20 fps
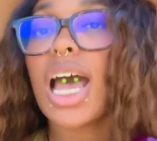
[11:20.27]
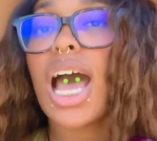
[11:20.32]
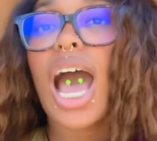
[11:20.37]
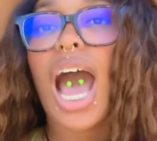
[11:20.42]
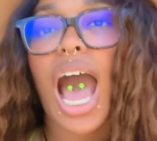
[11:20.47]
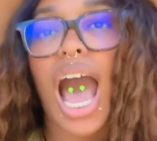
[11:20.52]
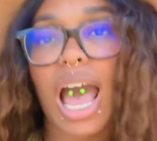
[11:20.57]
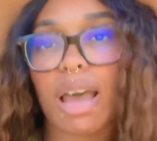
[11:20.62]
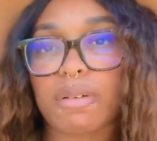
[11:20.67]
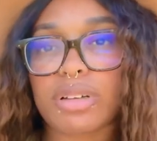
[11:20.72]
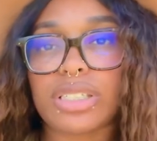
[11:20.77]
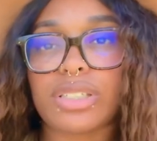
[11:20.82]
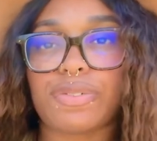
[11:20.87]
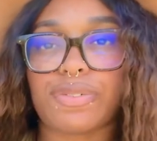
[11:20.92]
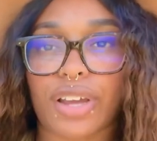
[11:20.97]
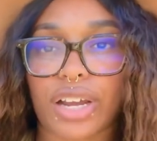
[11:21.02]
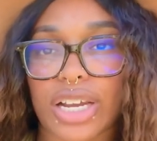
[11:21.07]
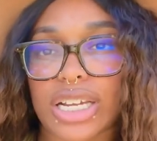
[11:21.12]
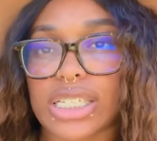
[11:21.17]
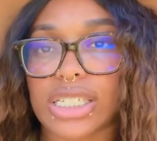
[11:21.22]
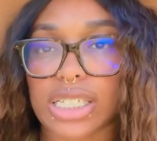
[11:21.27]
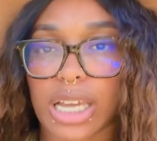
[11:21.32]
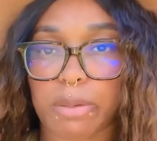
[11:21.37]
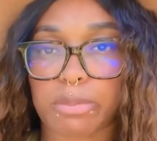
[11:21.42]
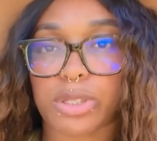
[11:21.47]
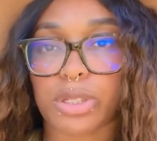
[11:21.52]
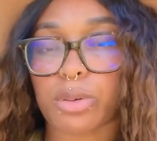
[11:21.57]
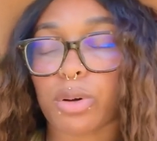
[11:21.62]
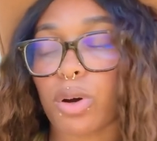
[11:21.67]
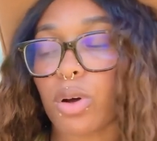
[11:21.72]
I was very
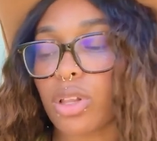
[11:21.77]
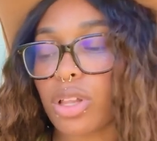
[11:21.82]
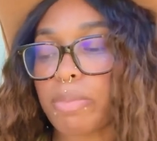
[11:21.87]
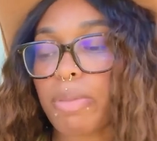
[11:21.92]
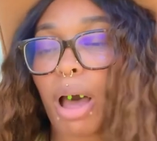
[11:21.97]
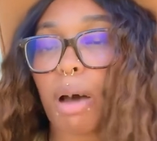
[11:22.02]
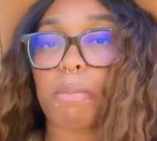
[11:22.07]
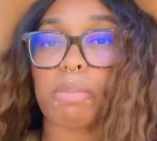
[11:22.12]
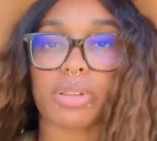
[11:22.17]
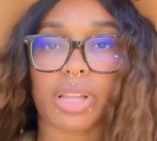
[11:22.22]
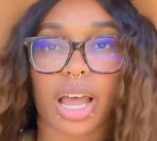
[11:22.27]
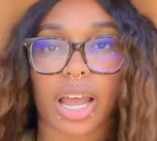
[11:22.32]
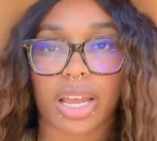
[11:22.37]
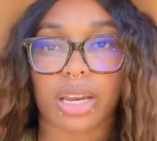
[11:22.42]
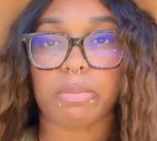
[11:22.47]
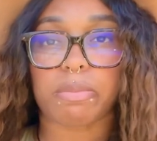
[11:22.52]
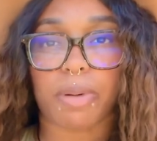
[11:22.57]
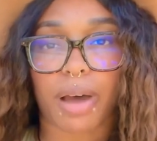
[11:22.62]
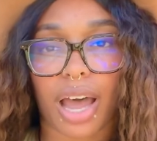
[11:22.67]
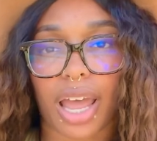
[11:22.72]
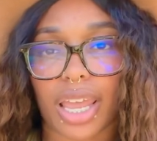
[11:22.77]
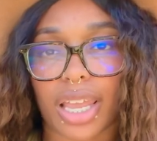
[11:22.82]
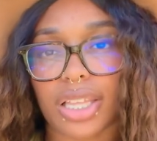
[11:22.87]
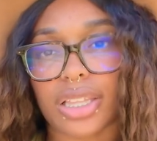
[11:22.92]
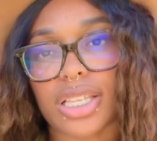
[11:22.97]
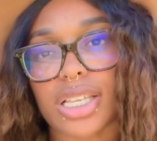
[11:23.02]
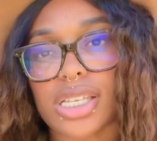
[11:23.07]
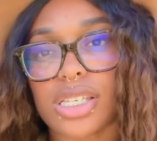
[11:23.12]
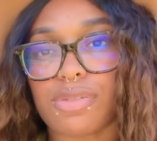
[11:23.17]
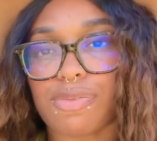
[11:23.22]
skeptical about blind buying
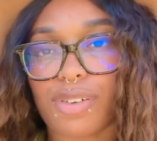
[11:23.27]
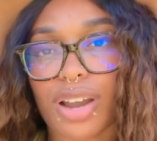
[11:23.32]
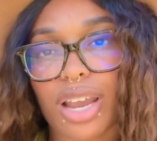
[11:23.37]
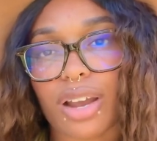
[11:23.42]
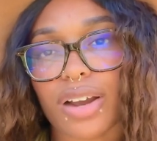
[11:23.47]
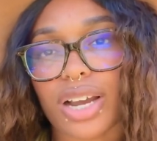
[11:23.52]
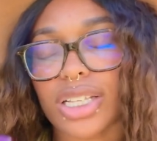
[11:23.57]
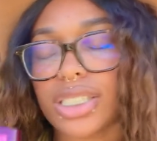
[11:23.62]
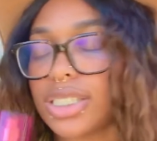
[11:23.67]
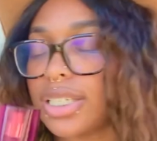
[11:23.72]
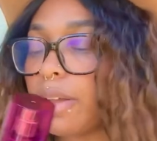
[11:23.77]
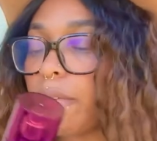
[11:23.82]
this fragrance